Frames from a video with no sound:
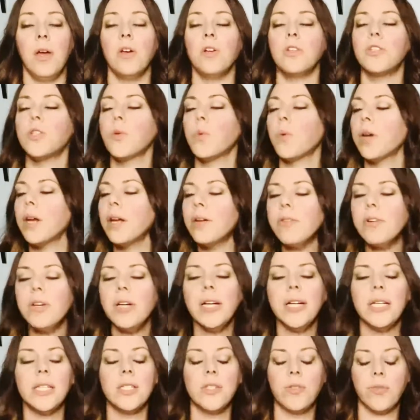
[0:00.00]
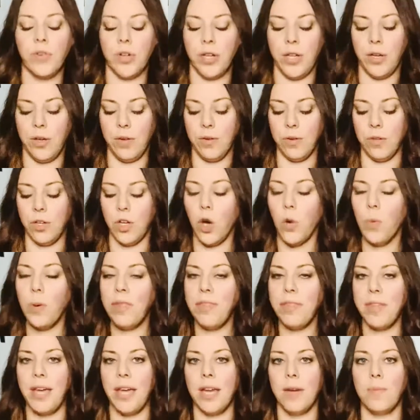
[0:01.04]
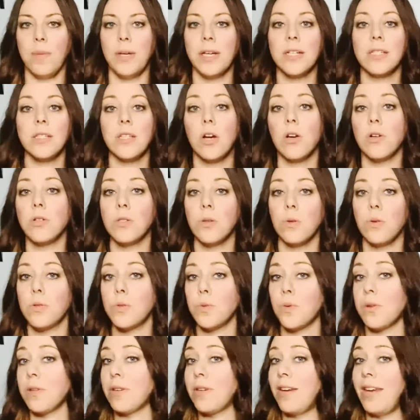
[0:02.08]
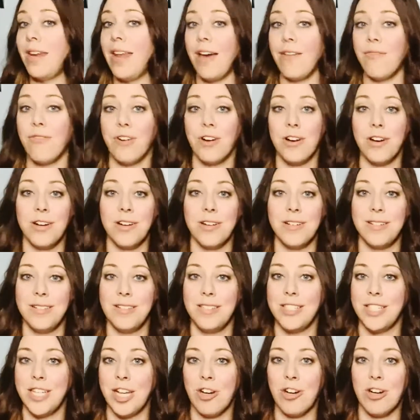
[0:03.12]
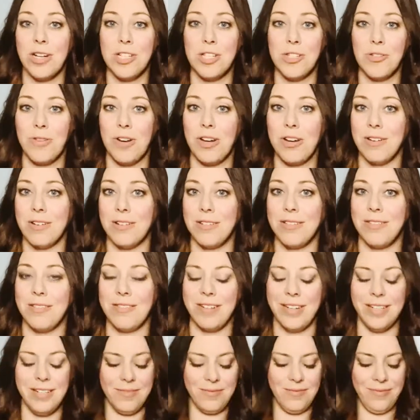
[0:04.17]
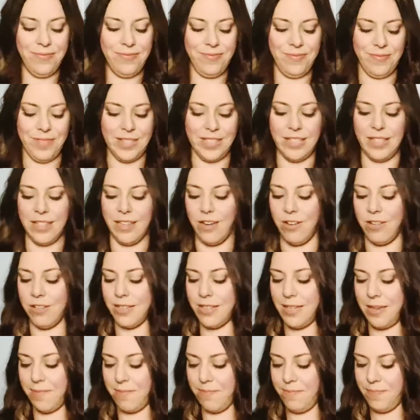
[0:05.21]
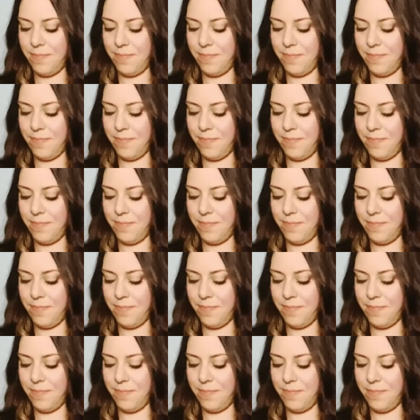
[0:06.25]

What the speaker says: So whatever it is for you, go within, because our souls will never steer us wrong, right? I say that all the time.